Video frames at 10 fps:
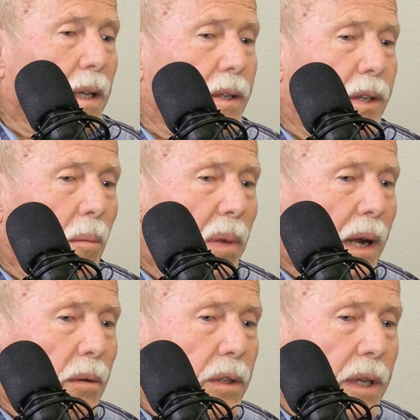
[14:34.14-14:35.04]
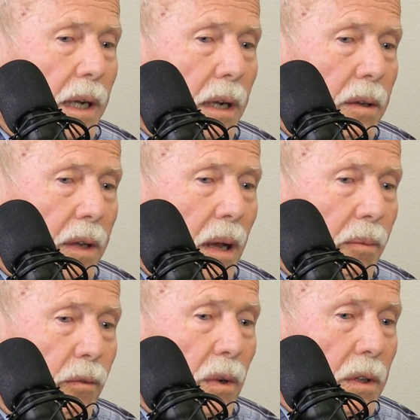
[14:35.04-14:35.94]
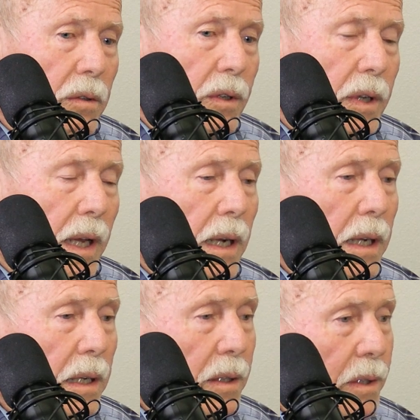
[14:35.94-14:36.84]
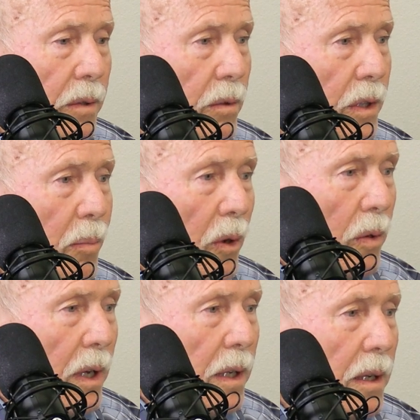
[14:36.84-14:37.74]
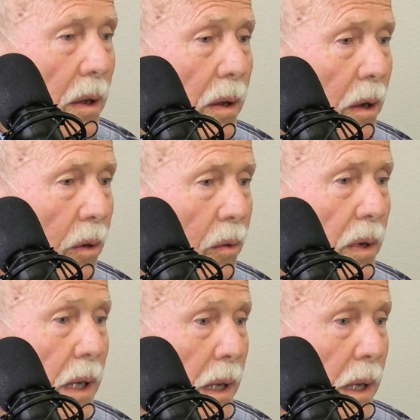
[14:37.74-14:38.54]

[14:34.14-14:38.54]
Somebody was sitting on top of one of those sandhills and was smoking on a horse.